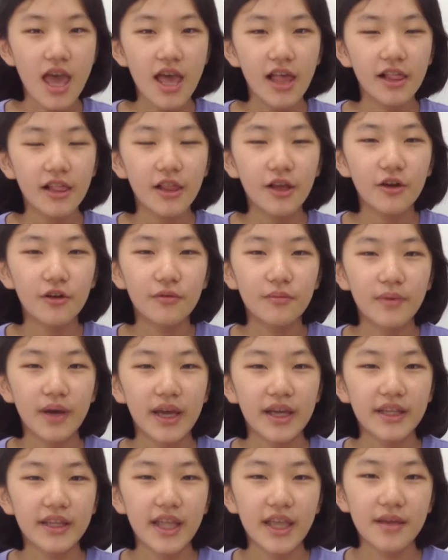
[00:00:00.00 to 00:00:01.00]
Hello,
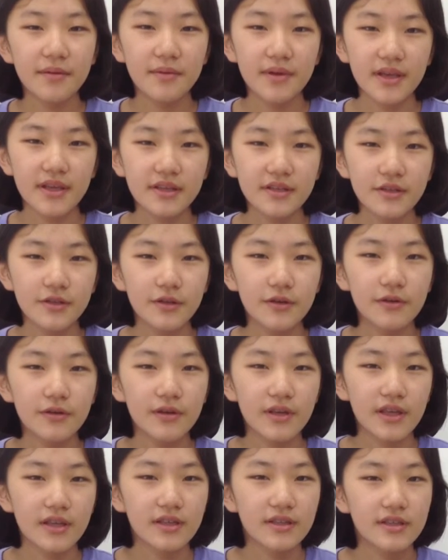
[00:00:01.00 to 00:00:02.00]
my name is Joe
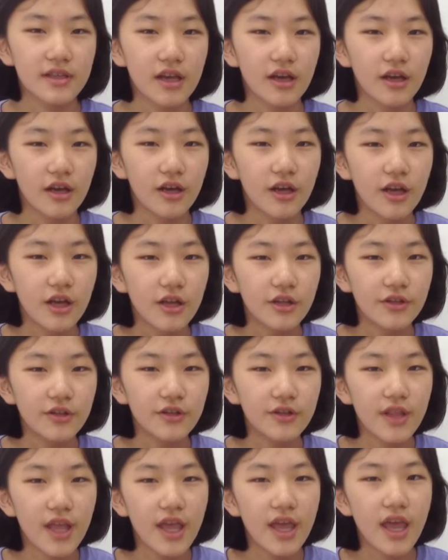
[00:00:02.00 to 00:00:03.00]
Insao.
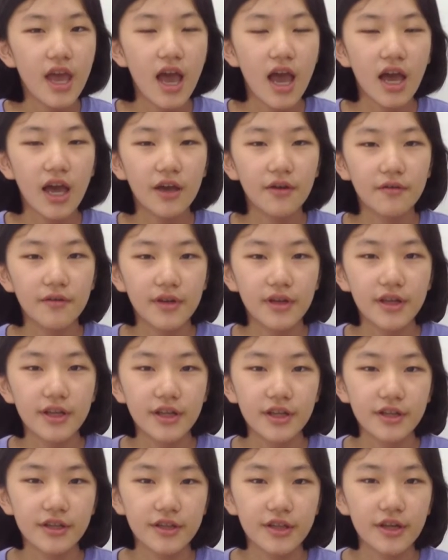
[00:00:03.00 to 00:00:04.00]
Today I will
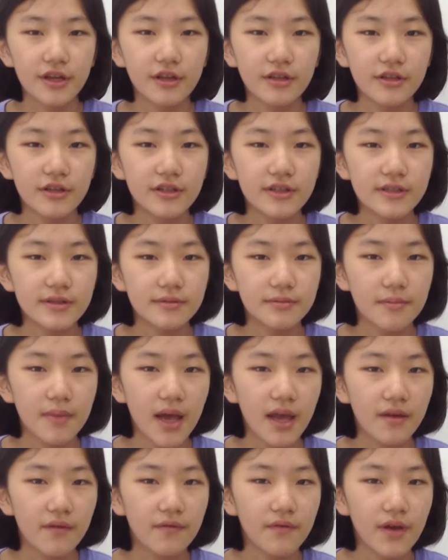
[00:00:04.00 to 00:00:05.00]
introduce
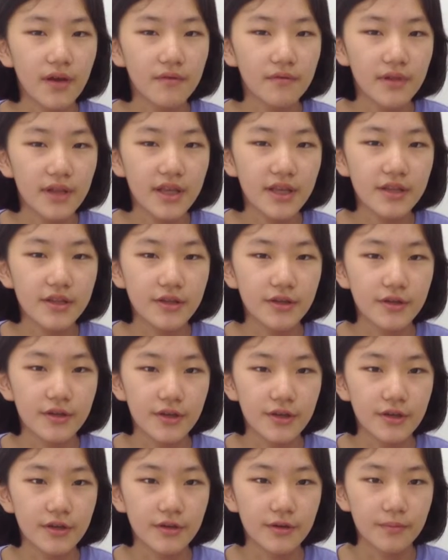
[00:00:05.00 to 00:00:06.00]
my family to
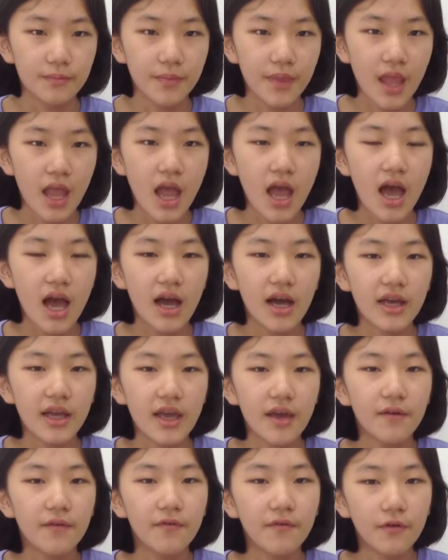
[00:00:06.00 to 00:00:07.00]
you. I
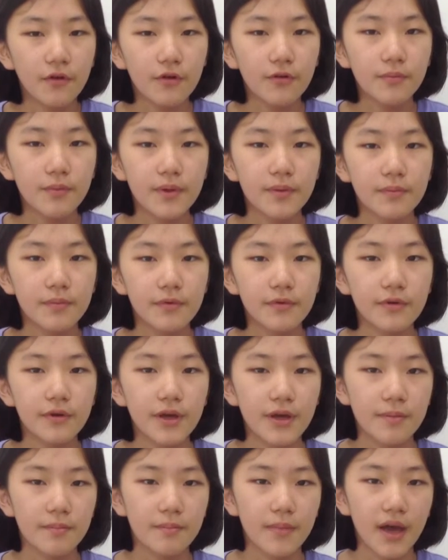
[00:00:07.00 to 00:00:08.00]
have 4 people
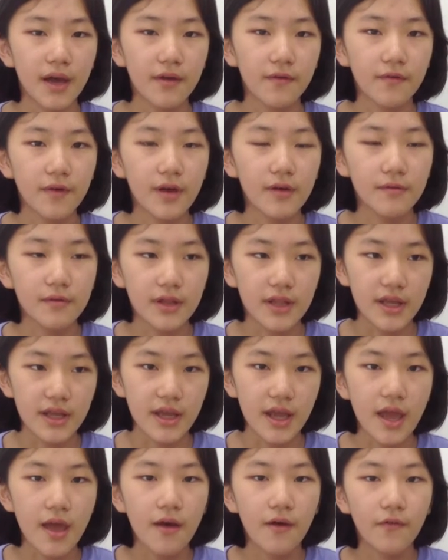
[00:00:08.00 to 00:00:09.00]
in my family:
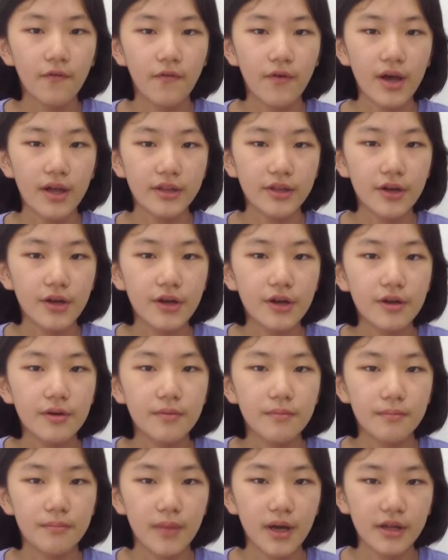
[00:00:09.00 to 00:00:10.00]
father,
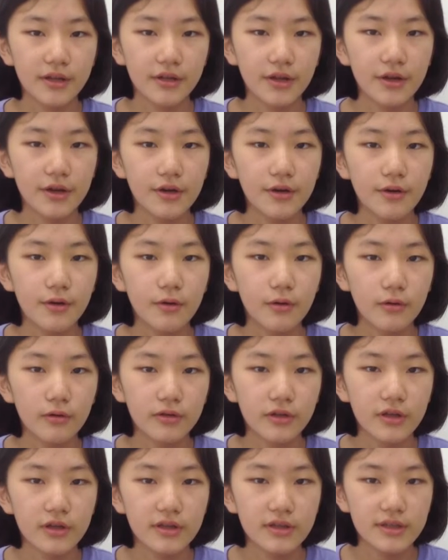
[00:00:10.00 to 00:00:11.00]
mother,
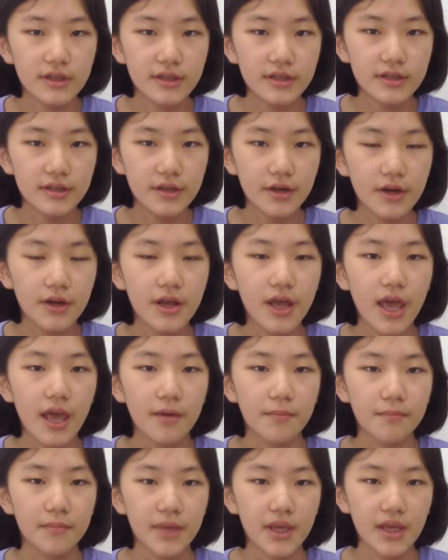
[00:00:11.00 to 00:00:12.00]
older sister,
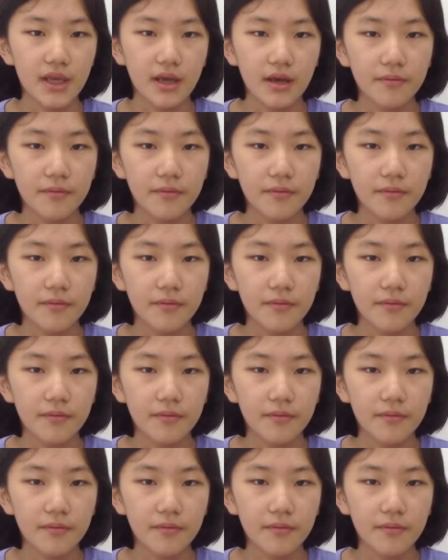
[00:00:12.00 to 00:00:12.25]
and me.